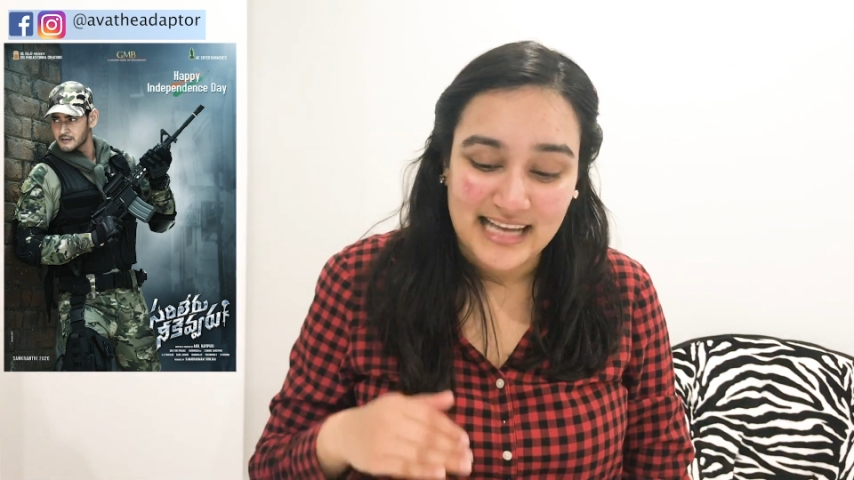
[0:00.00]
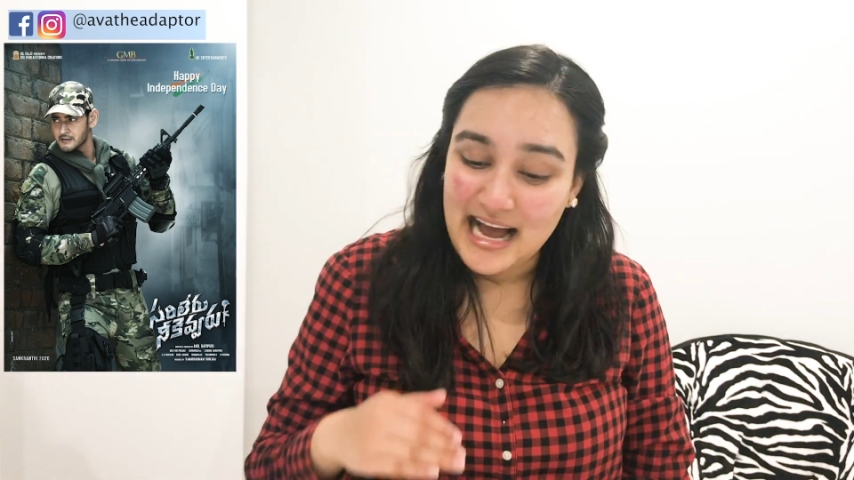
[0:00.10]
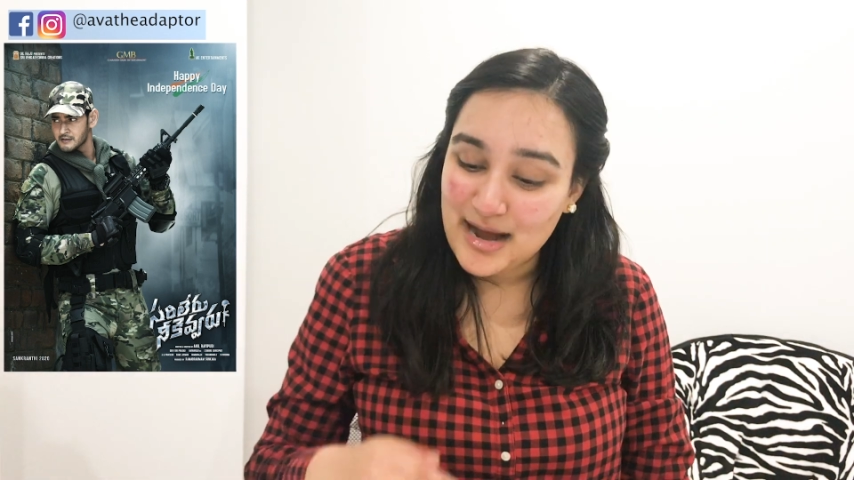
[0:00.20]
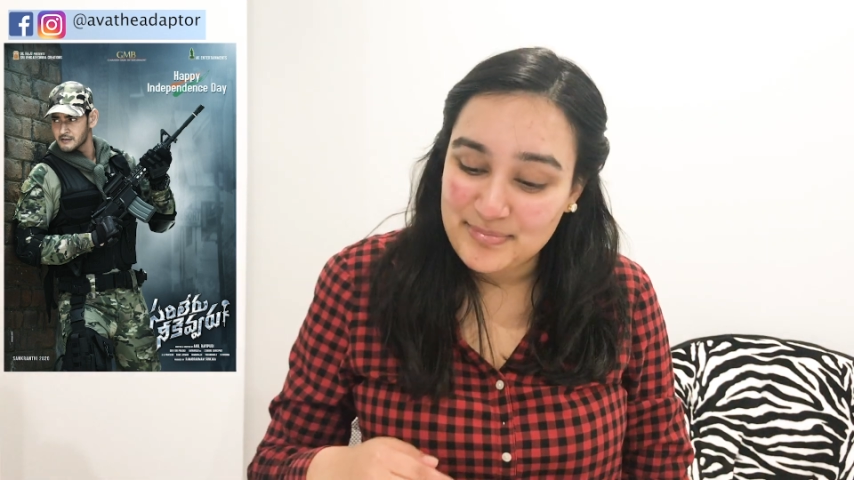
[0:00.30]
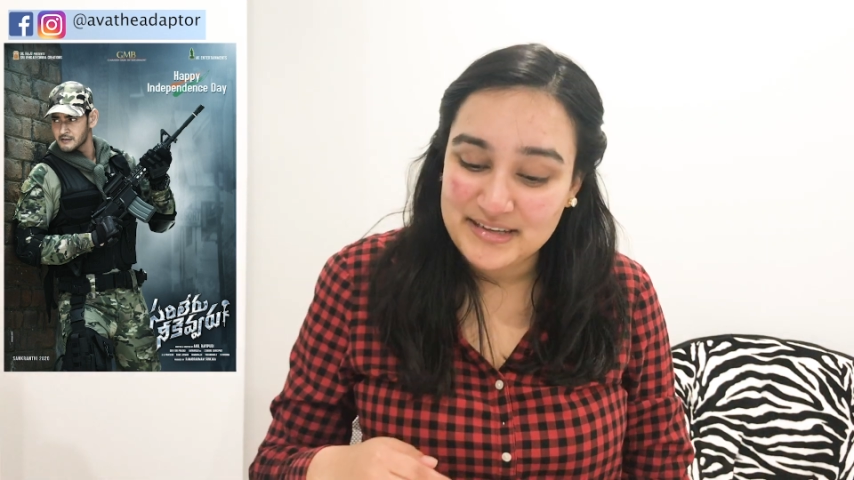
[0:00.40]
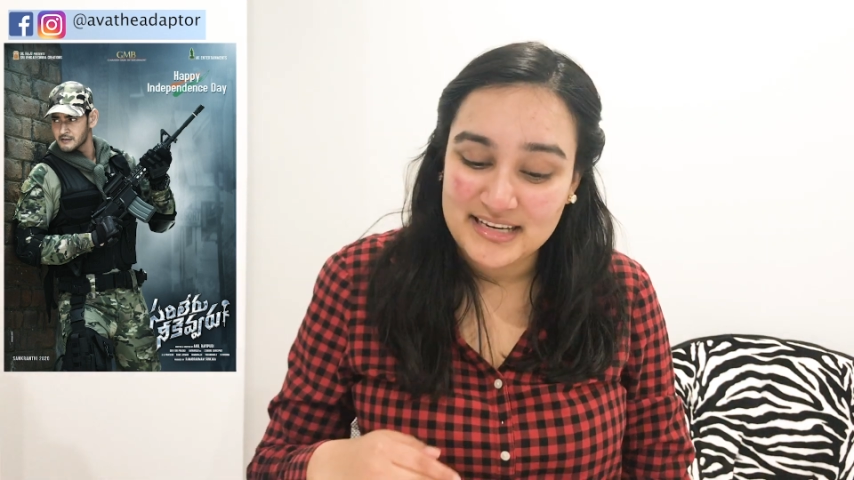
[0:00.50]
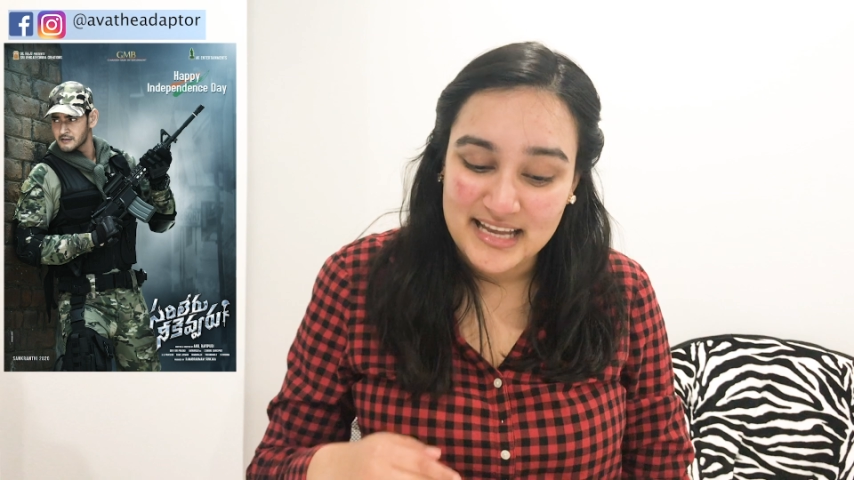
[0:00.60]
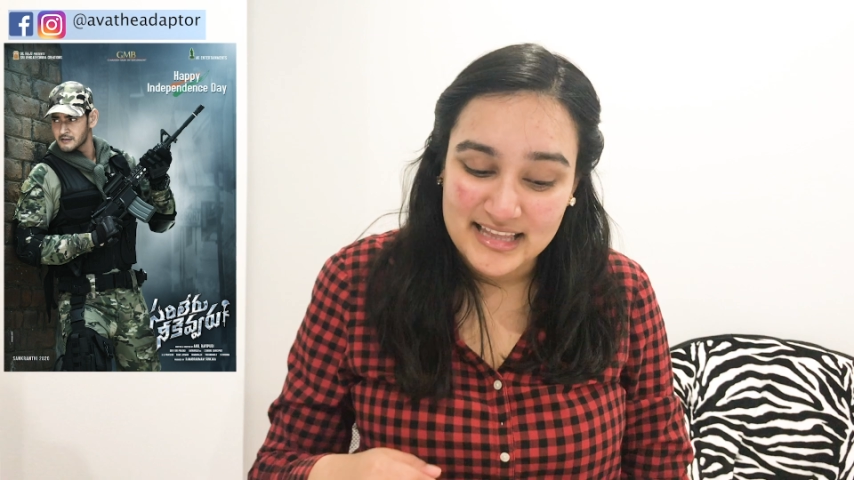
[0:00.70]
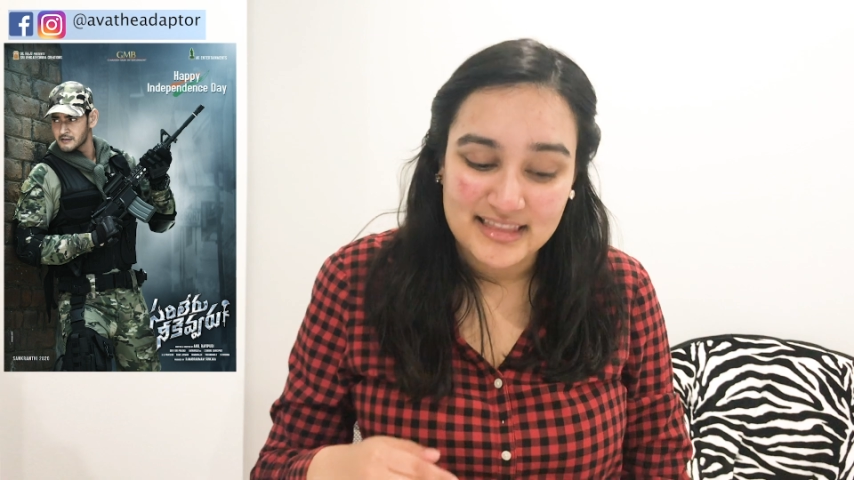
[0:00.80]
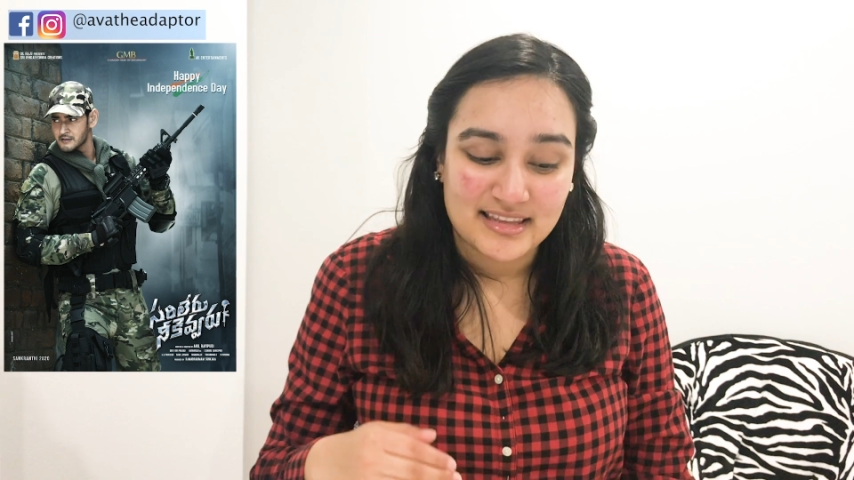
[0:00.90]
happen
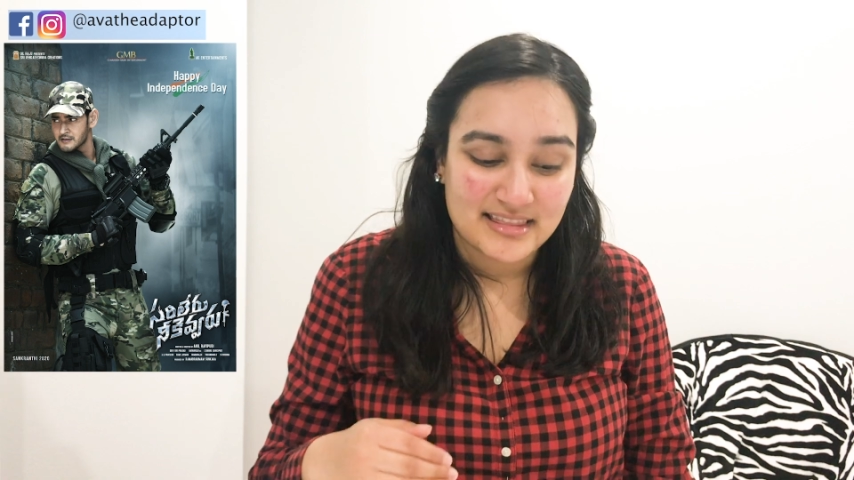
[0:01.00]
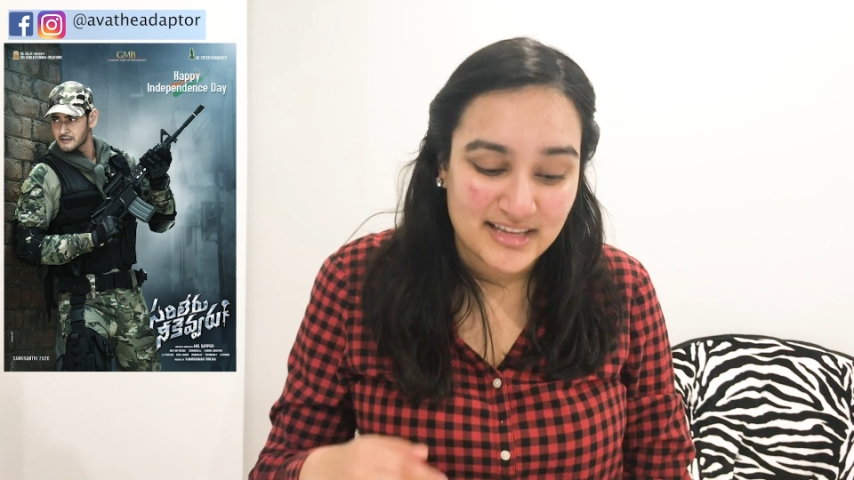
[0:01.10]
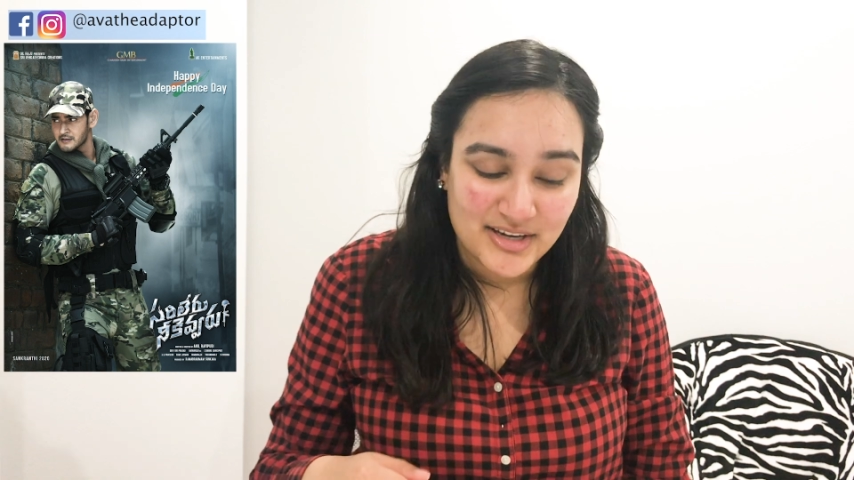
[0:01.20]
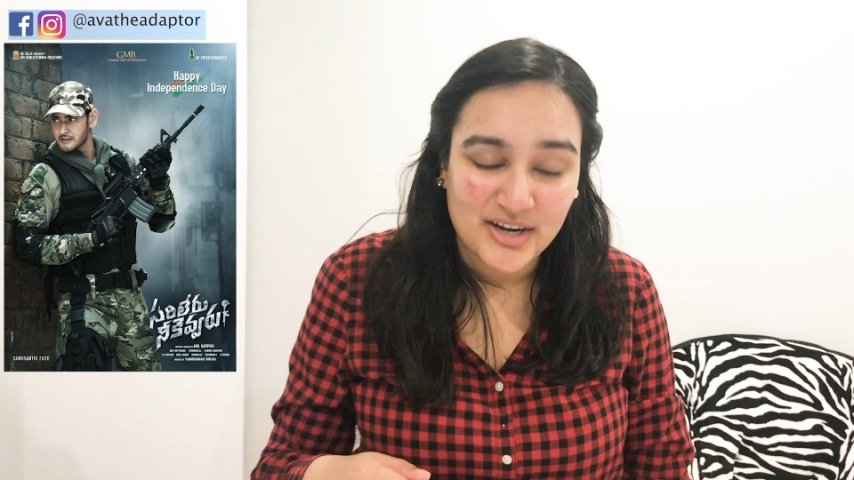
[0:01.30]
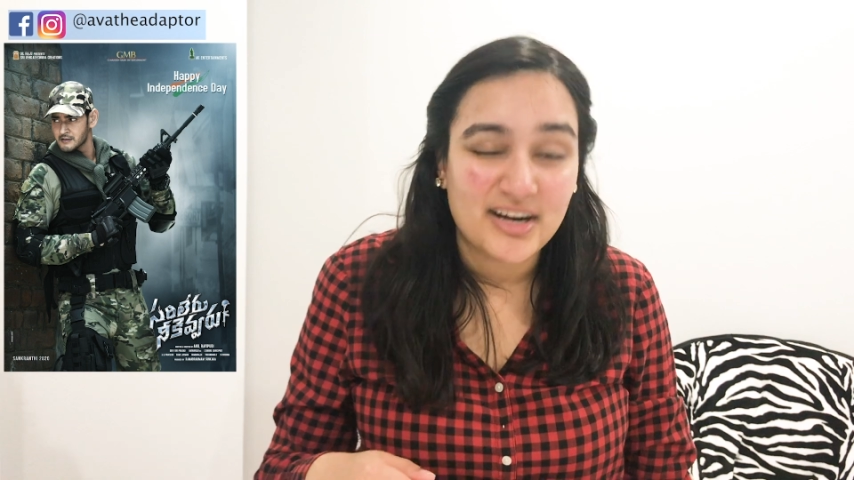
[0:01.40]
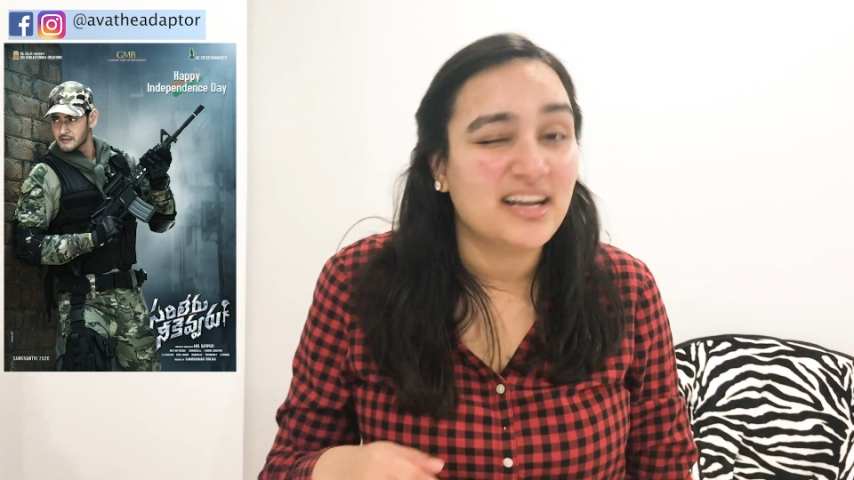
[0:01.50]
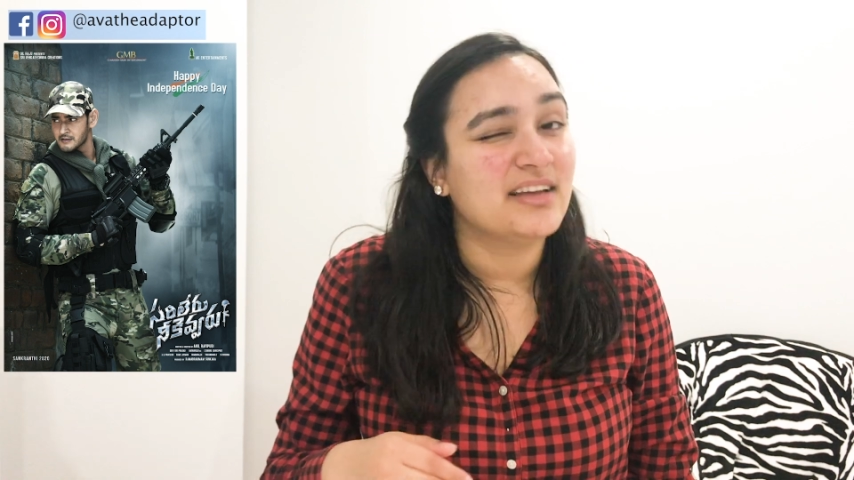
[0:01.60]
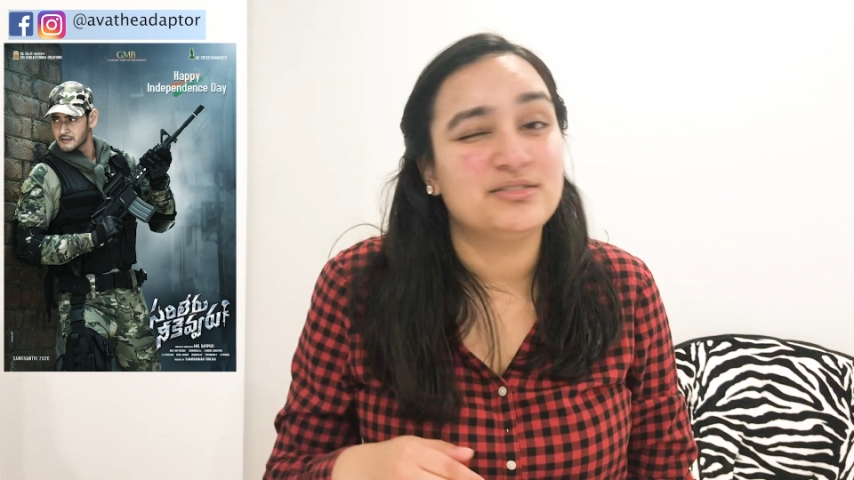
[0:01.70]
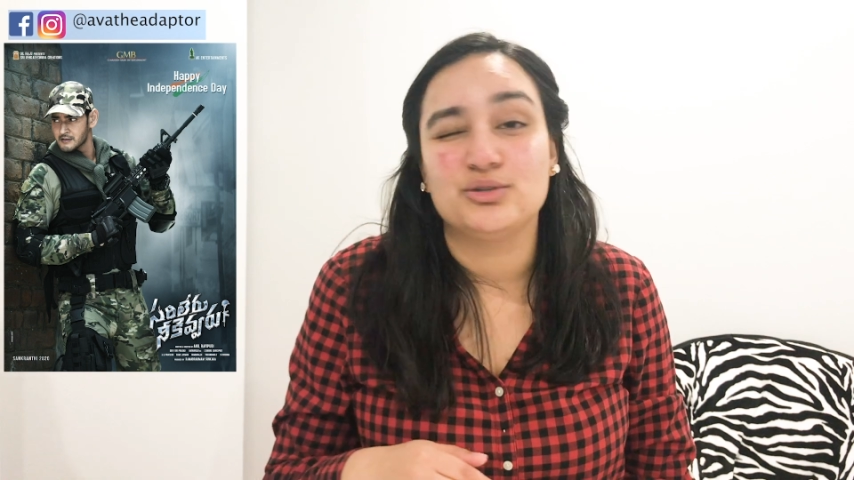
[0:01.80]
in the theater gives